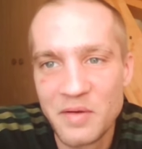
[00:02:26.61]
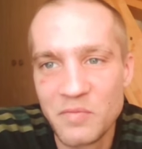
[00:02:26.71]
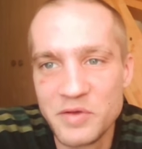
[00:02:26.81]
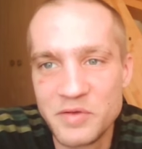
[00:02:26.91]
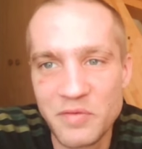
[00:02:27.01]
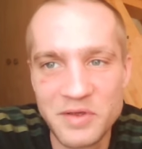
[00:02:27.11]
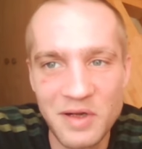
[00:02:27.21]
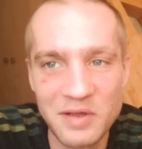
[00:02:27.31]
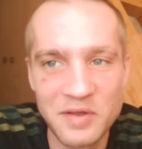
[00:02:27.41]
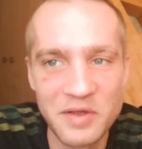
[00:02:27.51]
which
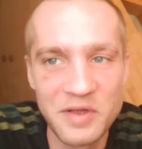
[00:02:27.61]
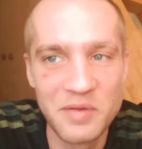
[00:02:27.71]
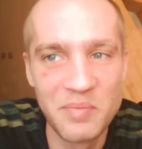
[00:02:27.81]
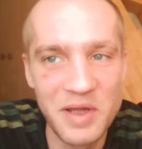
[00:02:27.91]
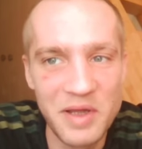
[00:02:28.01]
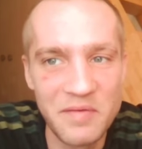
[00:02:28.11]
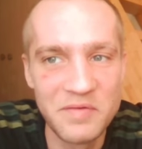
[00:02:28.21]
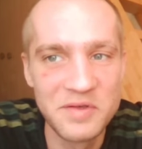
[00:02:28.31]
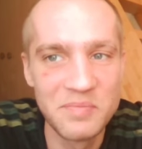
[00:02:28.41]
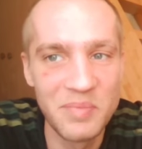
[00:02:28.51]
resulted in the
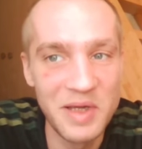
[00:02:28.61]
bees,